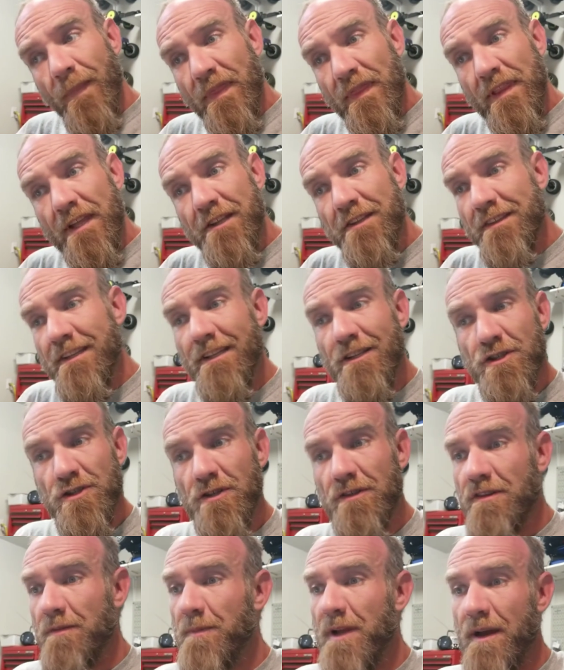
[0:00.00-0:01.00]
this thing
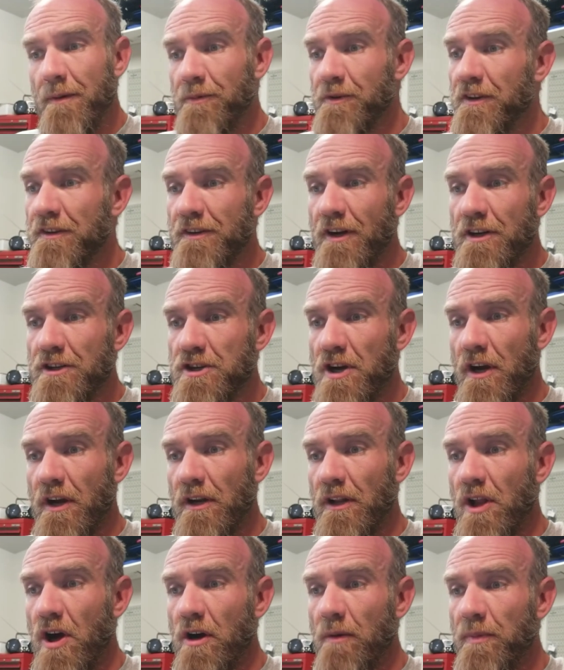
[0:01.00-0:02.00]
should be able to start
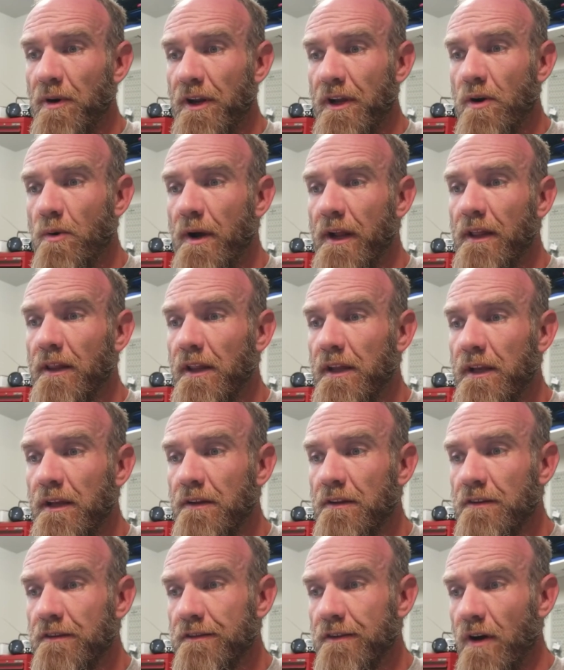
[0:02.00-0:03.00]
chugging along pretty quickly.
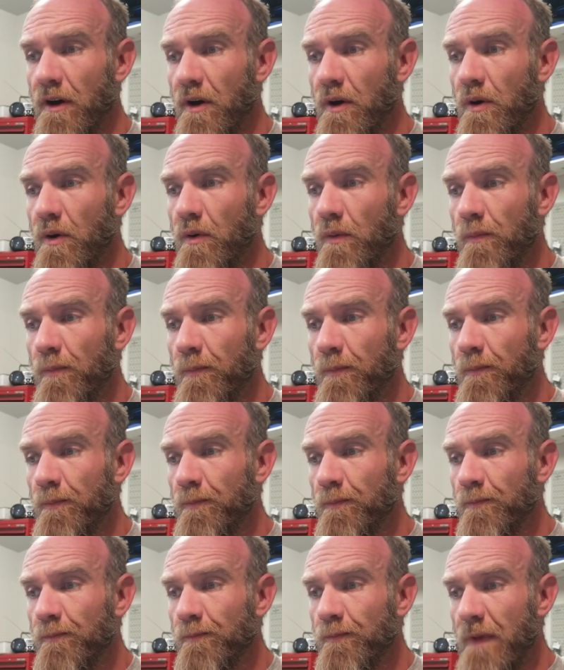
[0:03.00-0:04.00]
So,
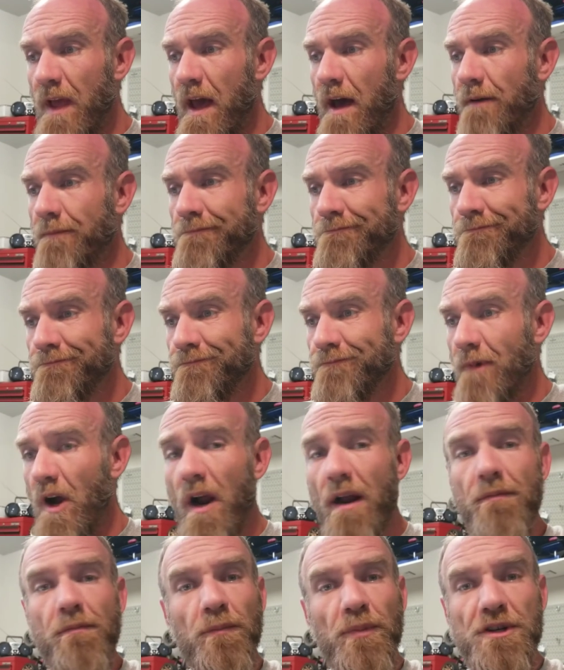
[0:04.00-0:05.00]
yeah. All
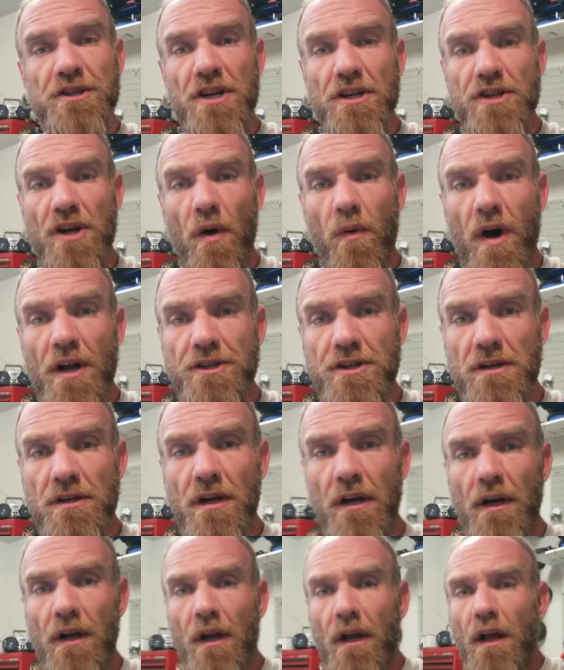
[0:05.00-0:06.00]
right. Appreciate y'all watching.
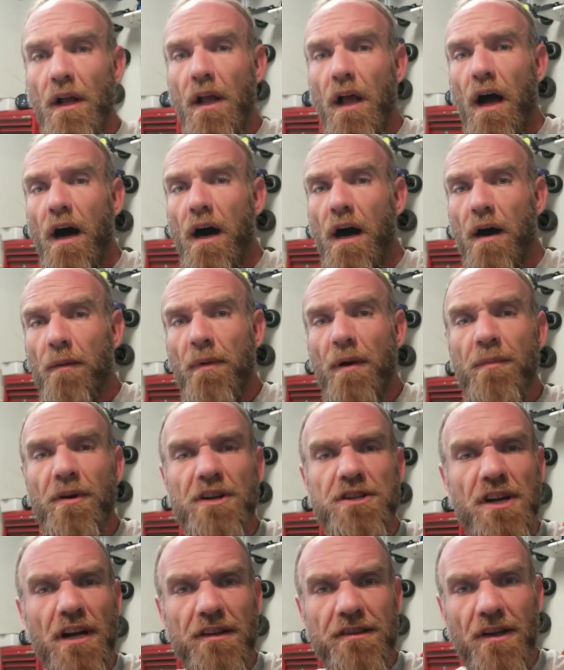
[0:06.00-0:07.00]
Uh,
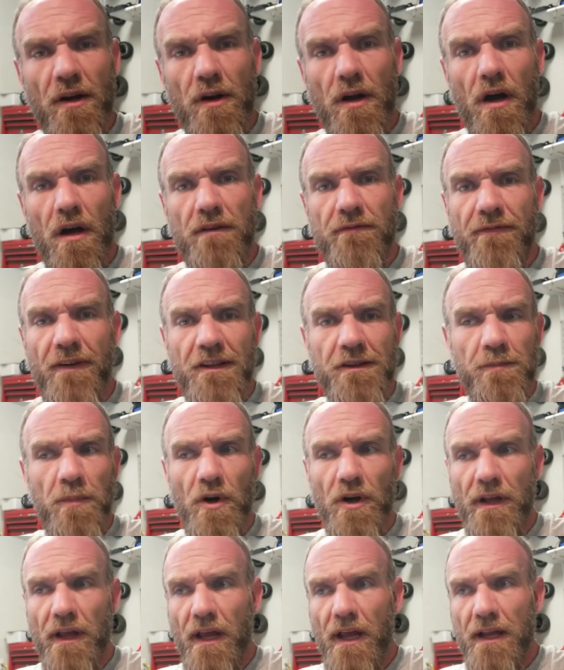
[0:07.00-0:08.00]
remember to check us out on
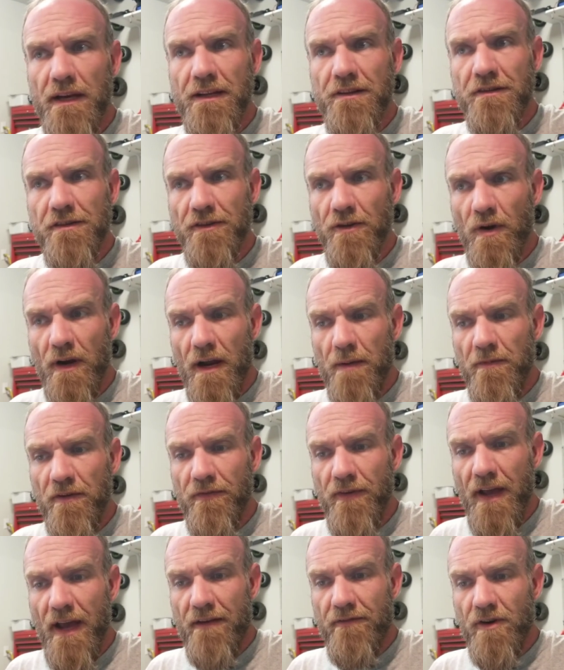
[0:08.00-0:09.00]
Facebook and Instagram
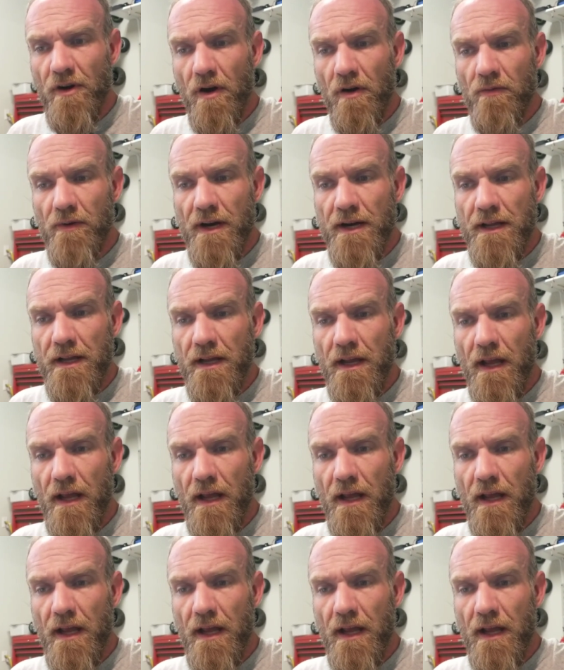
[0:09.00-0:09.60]
if you haven't already,